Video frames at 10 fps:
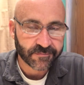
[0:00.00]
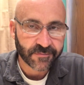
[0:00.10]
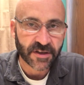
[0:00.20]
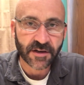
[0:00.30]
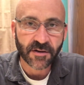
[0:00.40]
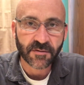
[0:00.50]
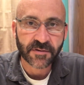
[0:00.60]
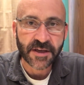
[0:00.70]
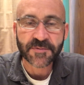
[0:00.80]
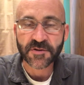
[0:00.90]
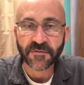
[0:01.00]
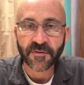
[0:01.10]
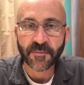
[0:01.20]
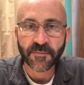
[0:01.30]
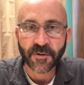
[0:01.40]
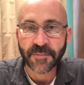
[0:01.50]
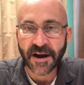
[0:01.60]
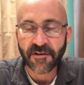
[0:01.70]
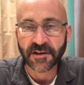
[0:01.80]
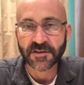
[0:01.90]
you know keeps you from
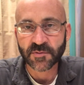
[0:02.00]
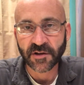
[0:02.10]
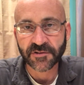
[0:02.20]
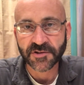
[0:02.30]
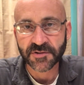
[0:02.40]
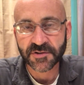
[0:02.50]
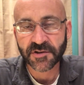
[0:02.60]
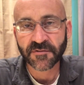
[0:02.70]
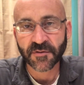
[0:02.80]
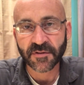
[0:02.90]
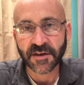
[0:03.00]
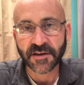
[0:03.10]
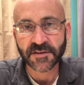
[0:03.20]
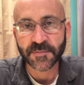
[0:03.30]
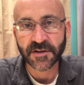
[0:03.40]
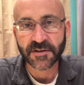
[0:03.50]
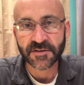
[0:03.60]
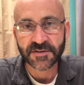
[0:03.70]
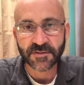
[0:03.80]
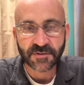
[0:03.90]
preparing as well as you should for things
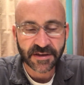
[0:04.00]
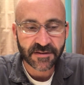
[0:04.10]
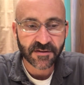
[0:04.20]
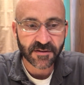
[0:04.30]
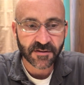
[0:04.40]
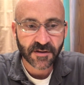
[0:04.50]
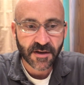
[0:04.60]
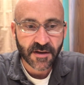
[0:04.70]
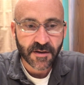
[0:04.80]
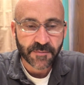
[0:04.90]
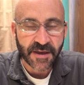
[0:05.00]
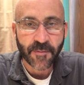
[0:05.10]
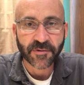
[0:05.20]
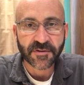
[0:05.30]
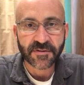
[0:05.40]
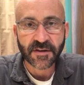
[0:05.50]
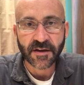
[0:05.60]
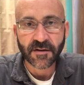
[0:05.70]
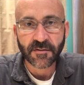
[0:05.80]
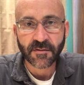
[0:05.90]
because you tend to be able to
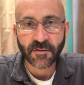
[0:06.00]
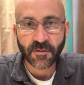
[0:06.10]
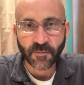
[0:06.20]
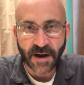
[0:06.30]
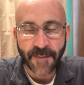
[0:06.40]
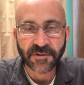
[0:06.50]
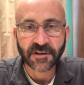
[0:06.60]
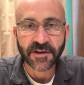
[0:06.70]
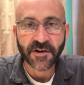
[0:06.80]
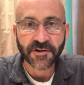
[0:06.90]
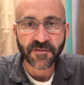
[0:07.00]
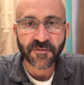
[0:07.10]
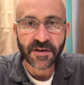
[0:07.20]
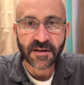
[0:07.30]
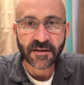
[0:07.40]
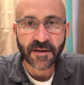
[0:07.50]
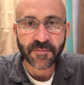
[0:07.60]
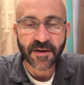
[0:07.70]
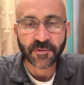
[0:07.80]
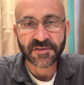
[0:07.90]
think rapidly on your feet and
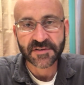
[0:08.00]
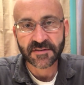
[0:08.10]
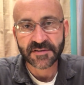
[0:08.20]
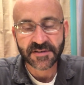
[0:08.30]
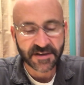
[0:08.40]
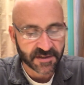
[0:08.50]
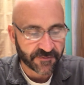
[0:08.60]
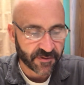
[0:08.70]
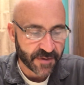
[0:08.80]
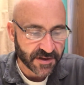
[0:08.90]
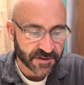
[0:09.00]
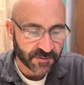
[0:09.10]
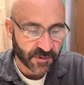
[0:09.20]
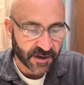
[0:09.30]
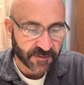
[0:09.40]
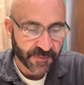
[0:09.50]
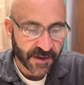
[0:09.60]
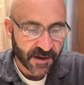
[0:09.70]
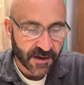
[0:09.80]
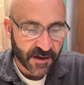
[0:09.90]
be able to synthesize information well.
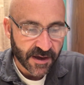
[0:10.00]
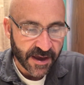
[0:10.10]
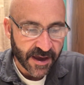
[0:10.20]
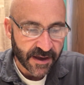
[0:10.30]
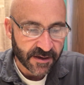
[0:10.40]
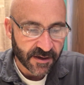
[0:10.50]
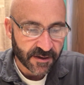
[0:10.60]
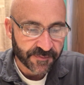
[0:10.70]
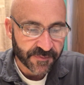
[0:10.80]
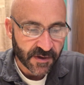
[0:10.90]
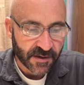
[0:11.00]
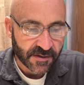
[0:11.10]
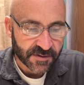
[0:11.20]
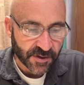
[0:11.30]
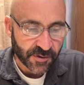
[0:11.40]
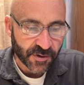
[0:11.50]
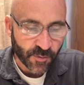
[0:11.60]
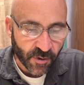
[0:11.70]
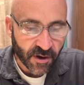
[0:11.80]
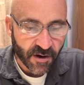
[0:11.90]
And um, so you
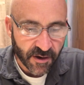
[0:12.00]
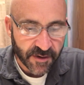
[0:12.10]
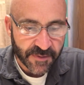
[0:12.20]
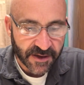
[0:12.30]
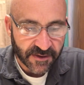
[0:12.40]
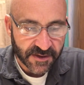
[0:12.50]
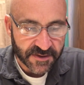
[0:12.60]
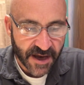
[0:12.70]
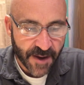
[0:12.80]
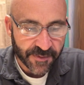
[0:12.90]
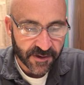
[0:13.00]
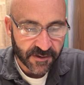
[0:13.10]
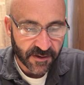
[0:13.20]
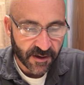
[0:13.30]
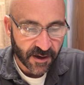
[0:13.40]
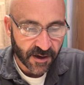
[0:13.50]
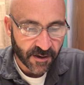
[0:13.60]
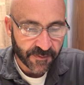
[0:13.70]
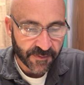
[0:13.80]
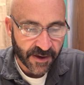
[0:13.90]
work hard to make things happen.
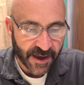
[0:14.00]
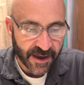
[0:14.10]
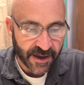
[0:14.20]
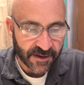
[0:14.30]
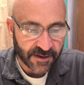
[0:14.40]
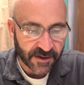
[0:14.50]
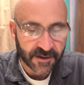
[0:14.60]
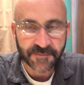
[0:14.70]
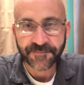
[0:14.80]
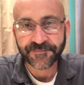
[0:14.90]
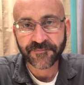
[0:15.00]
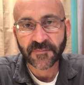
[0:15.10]
Um, and um,